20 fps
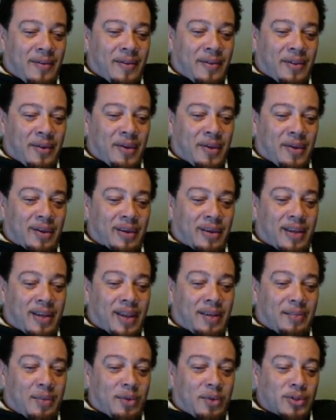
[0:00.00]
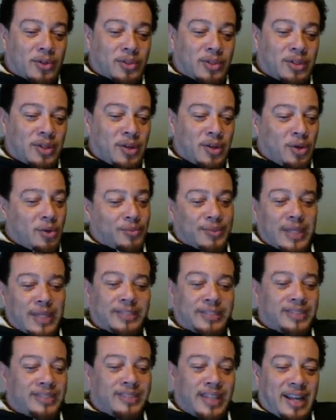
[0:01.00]
You got the King Motors clone.
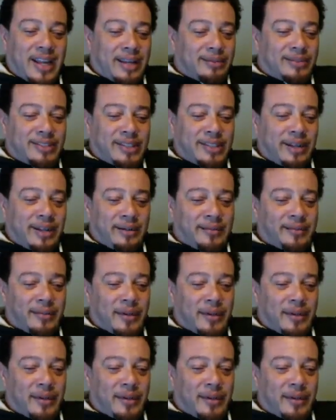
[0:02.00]
That's the same shit.